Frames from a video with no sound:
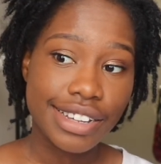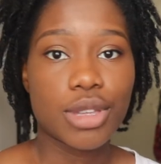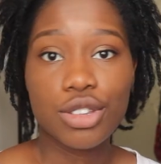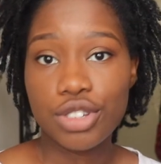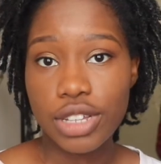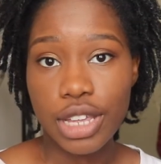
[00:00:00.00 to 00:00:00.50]
I'm
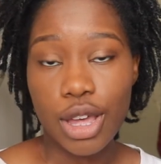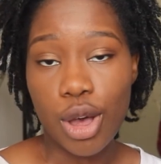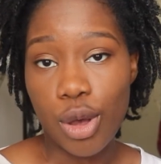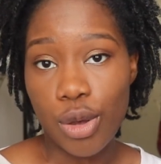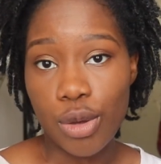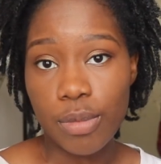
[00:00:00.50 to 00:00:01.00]
usually
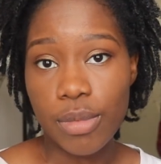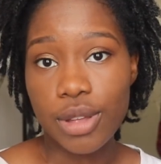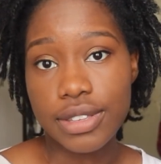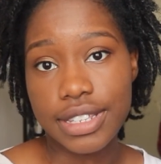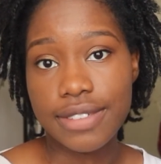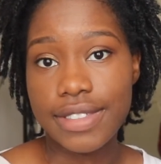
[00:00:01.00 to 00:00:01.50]
home
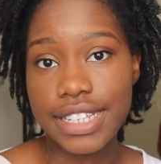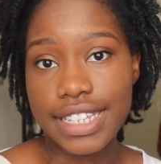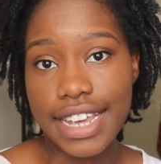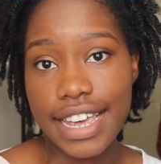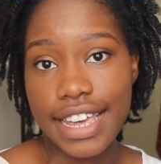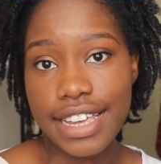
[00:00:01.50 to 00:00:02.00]
most of the
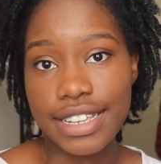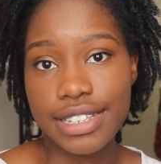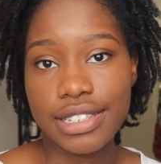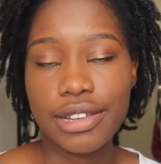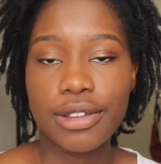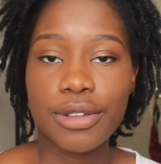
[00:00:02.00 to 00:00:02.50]
day,
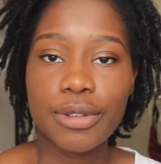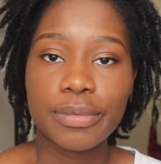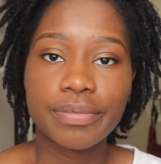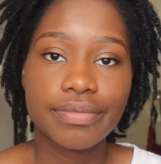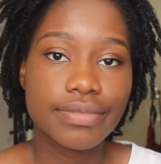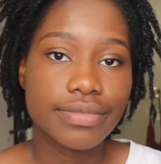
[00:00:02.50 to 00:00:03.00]
so
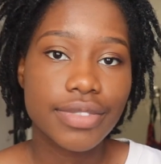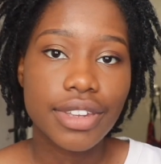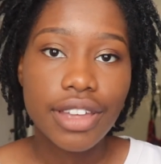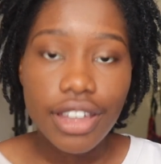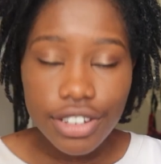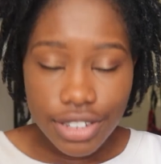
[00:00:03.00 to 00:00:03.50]

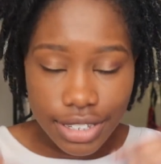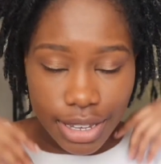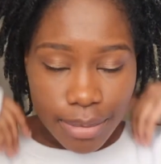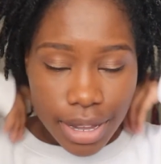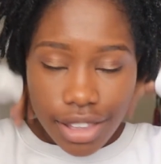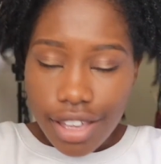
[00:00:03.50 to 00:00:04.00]
just
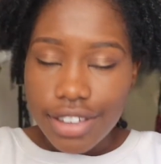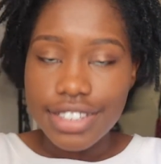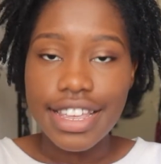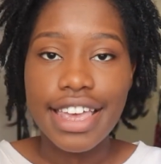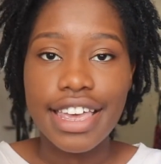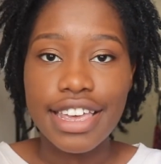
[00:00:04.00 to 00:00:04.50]
let my locks
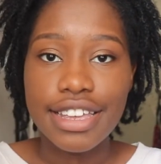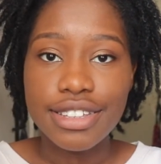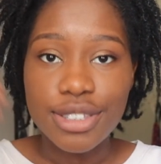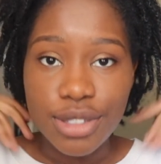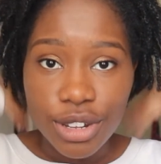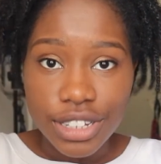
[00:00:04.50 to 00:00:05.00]
hang,
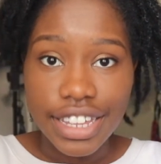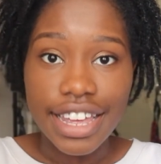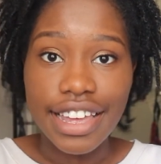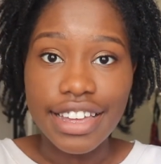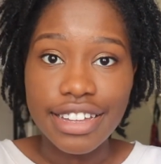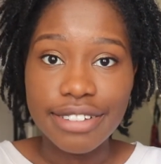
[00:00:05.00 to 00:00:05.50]
do their
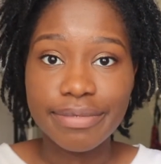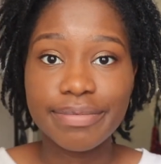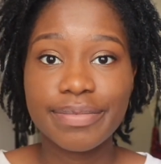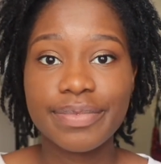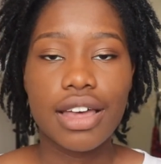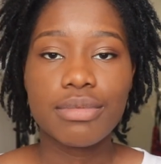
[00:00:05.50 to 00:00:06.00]
thing.